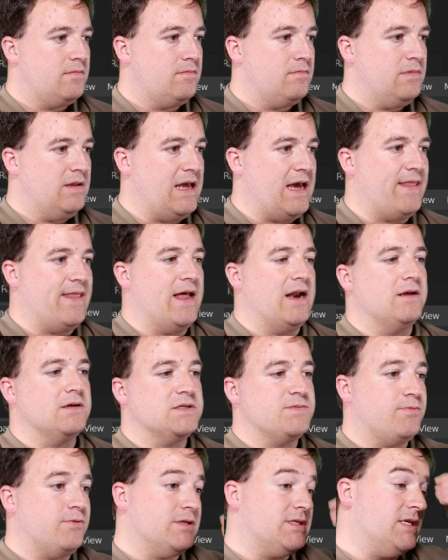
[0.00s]
Yeah, that looks
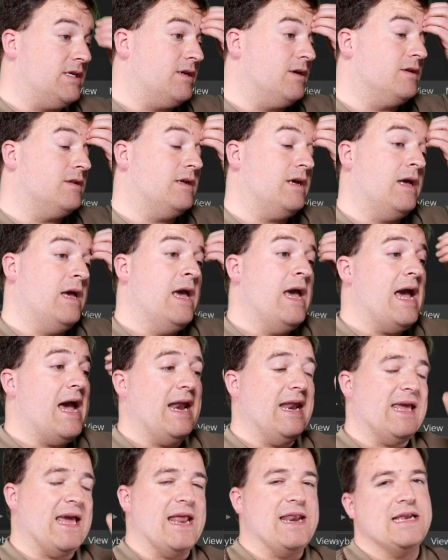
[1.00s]
pretty good.
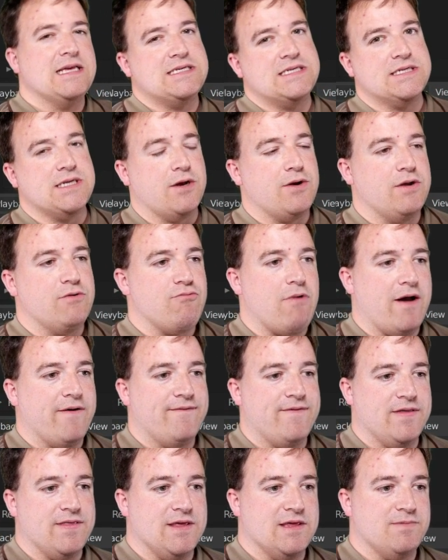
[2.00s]
And again, this is only
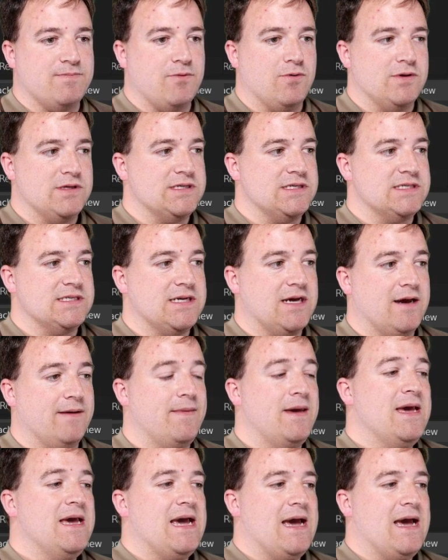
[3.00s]
rough at this point in time.